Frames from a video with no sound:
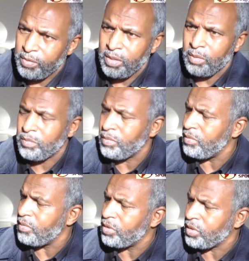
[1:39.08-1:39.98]
you know,
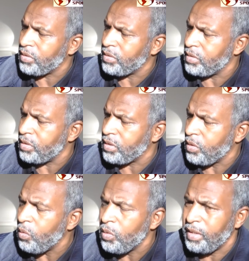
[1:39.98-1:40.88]

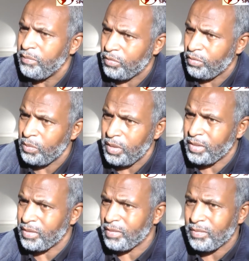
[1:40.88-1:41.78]
school him through
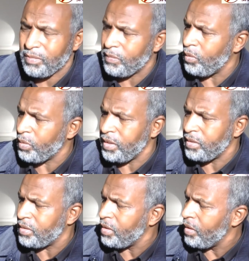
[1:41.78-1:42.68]
this, all
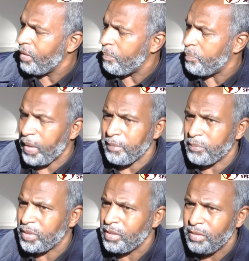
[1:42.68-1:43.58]
these
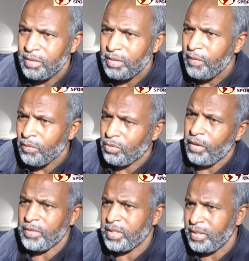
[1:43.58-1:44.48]
bumps and
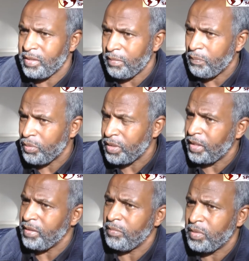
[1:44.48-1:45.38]
crevices that
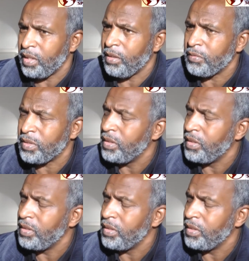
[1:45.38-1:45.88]
present themselves.